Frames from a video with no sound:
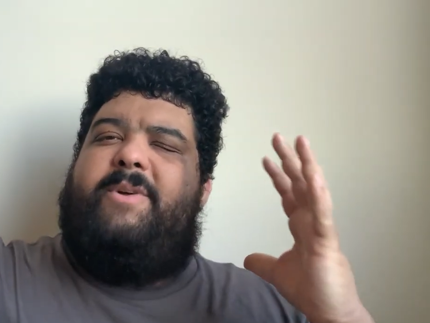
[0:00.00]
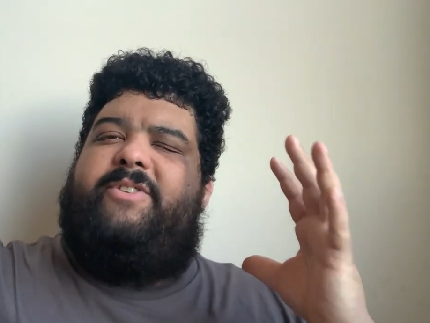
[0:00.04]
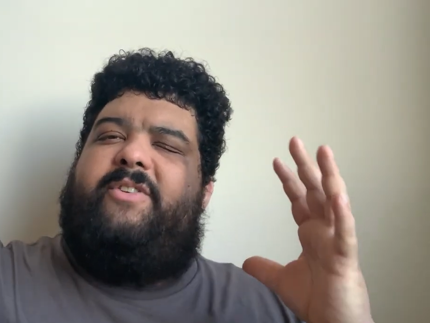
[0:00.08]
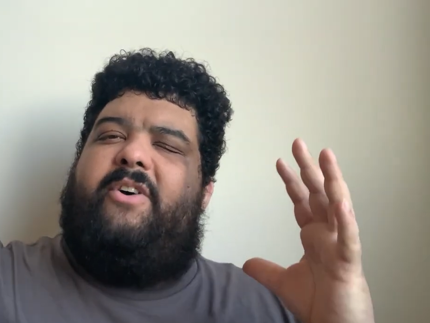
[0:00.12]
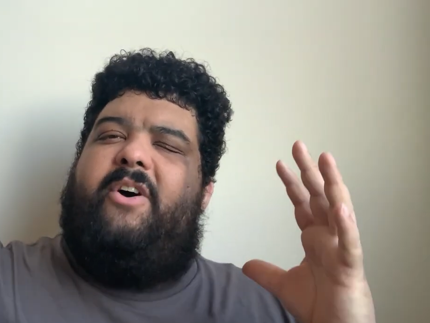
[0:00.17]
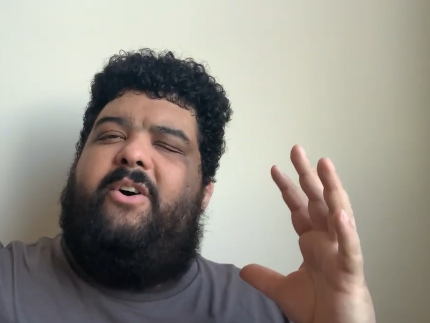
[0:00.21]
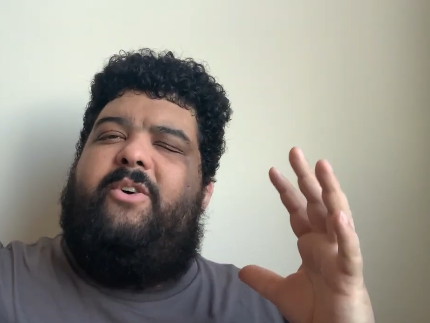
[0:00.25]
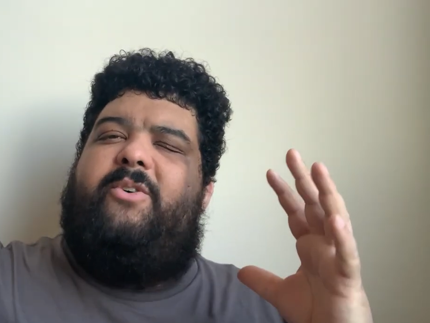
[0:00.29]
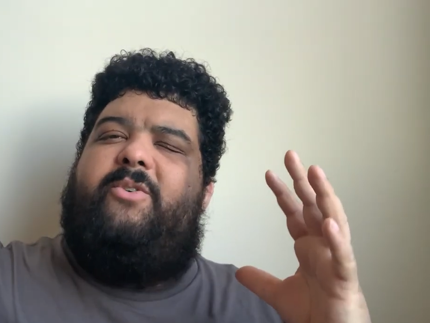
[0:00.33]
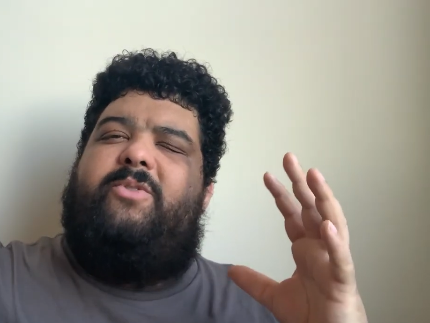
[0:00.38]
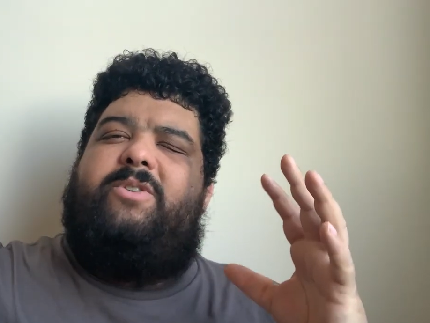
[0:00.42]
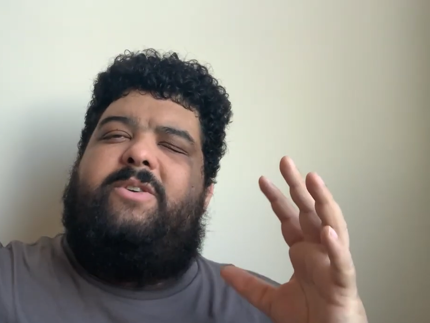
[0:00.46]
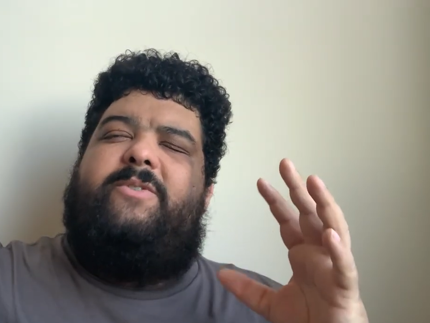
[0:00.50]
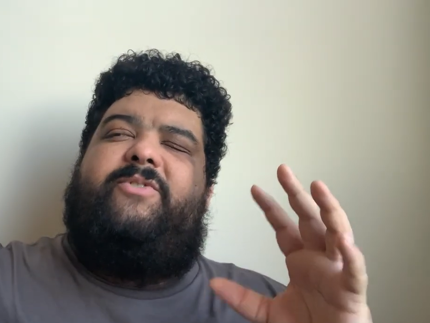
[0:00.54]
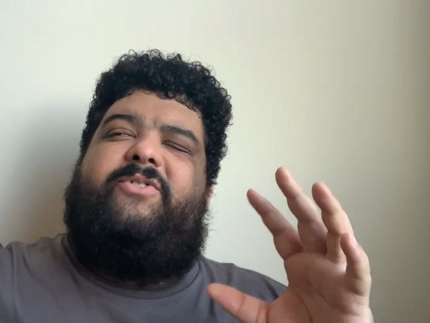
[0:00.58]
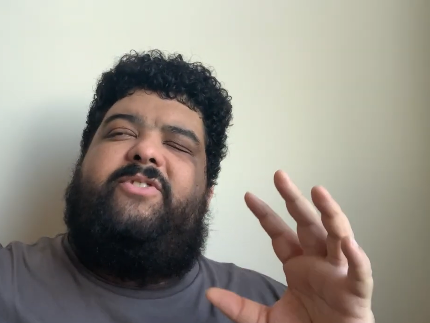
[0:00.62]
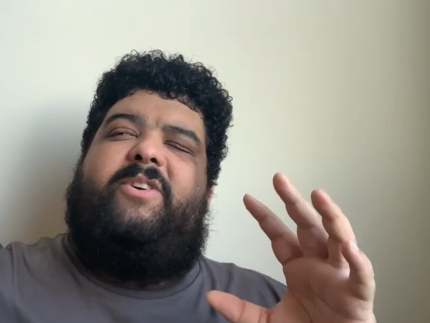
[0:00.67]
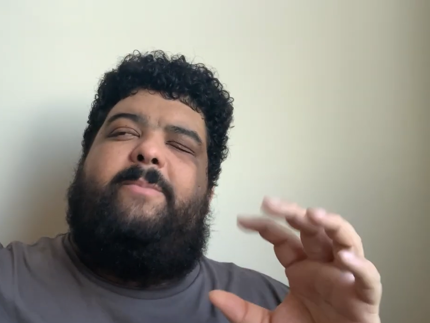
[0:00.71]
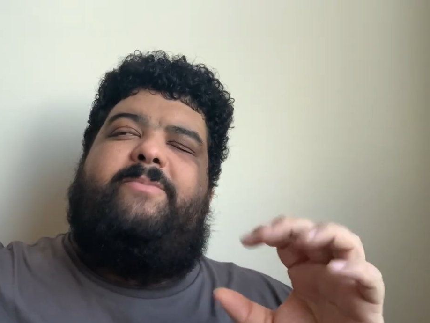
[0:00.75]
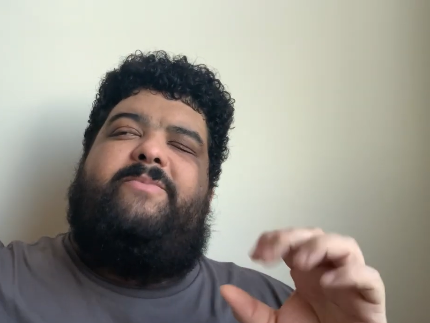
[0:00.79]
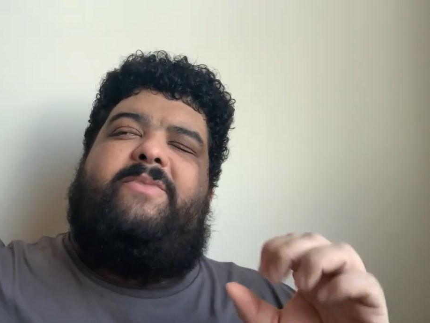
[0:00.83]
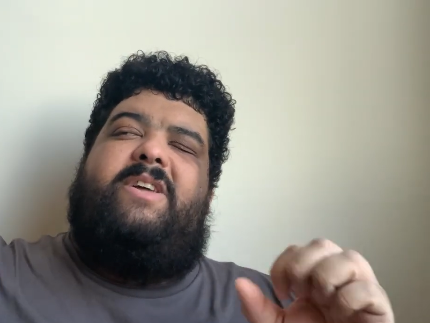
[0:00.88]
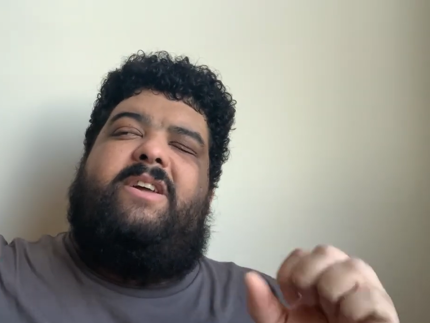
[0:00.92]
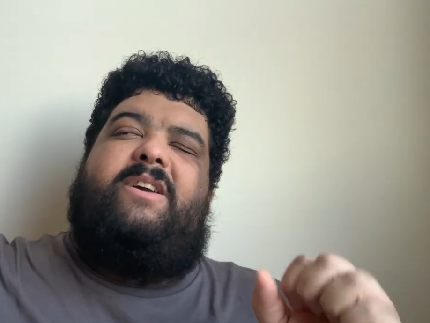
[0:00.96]
tone of
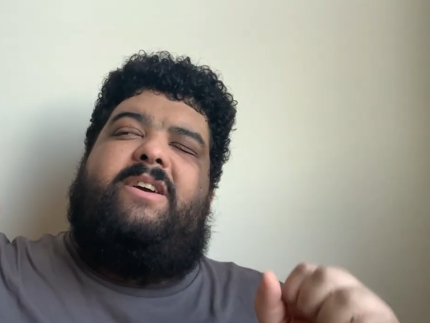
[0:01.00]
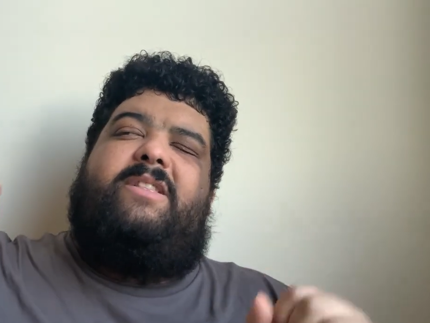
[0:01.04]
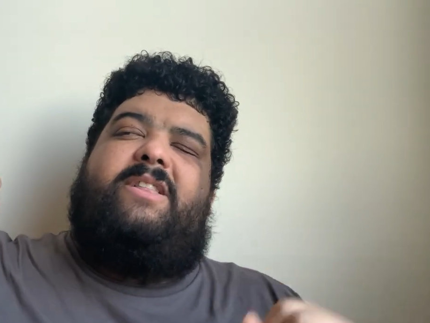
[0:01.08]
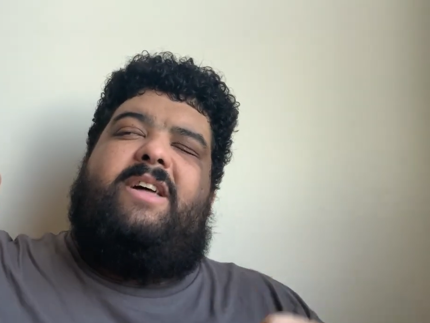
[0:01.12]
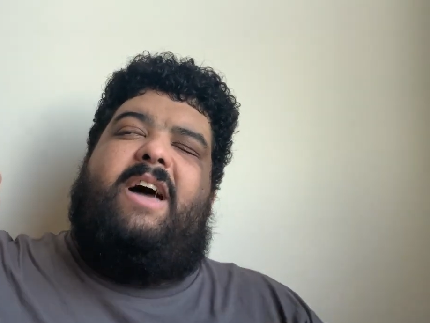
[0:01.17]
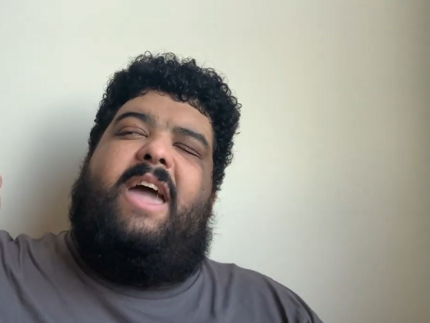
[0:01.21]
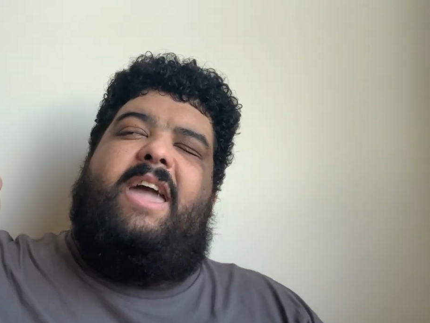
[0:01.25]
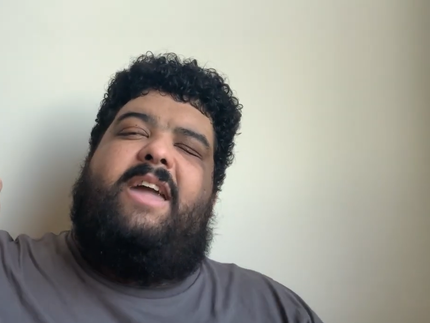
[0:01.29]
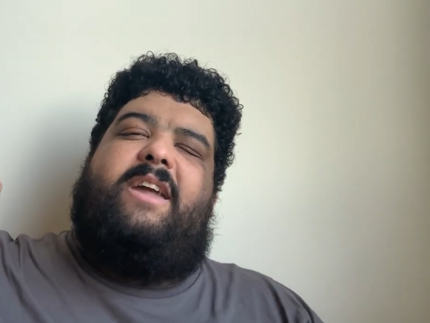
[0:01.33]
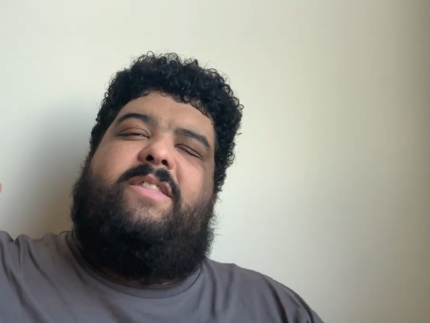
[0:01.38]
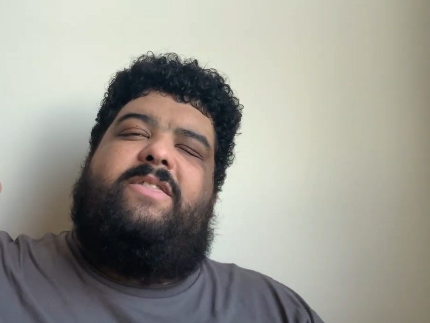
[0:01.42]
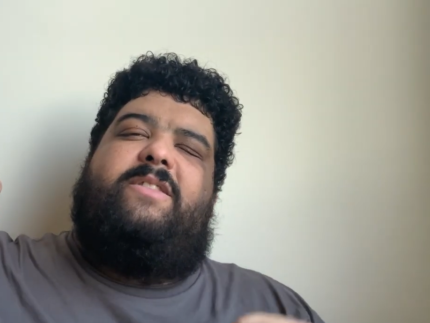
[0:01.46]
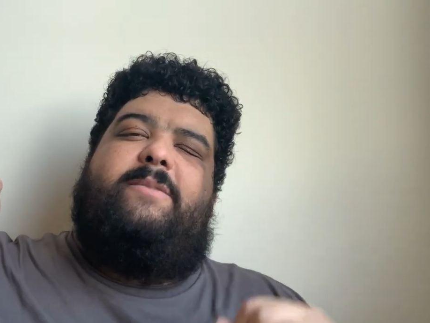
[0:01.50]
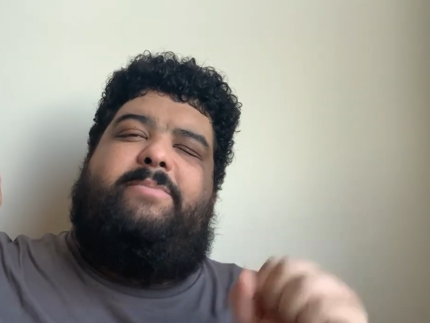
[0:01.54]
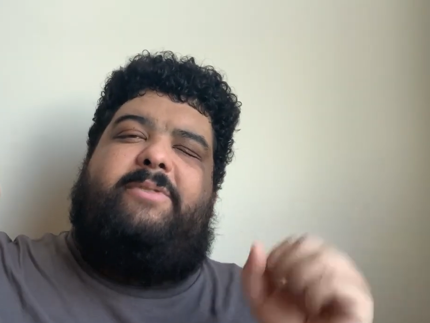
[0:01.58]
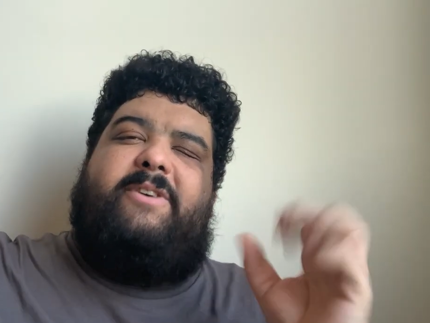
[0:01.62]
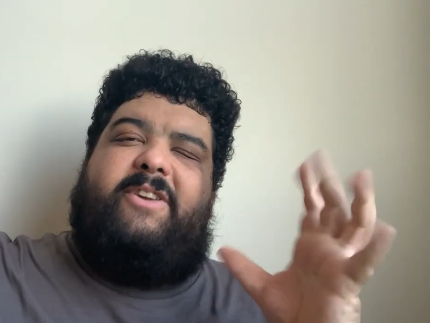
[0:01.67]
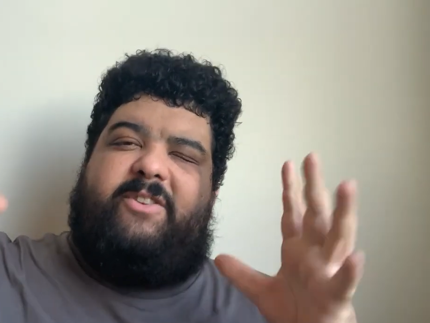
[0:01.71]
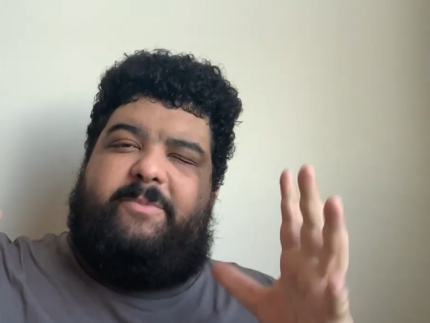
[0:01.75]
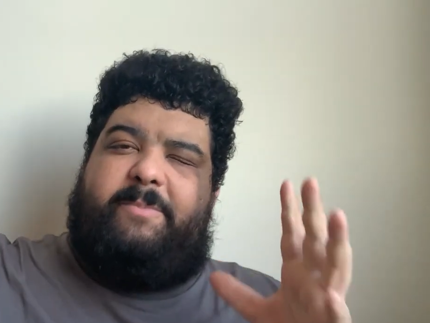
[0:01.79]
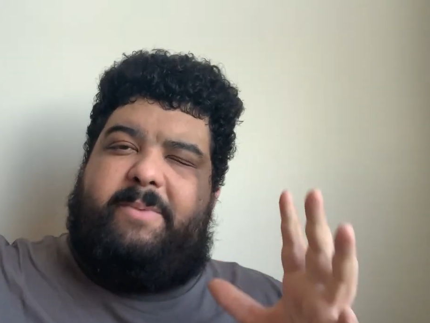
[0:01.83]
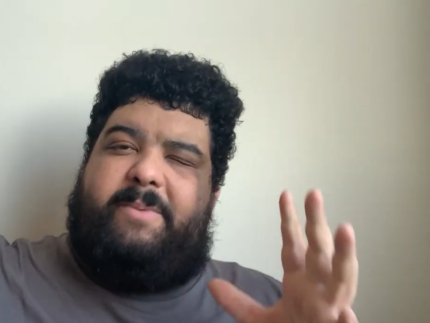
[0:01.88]
something like The Place